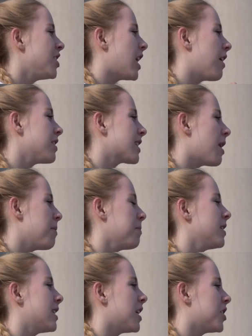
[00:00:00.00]
Gyroscopic
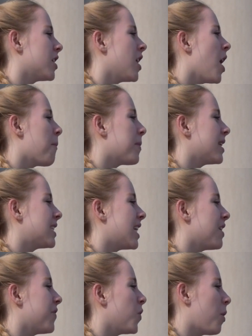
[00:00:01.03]
precession means
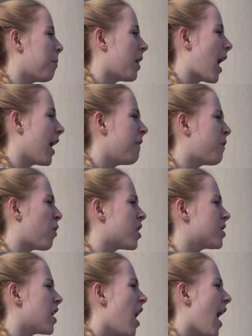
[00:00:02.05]
that if you apply a
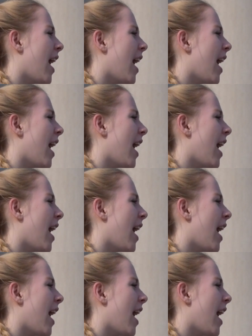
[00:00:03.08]
force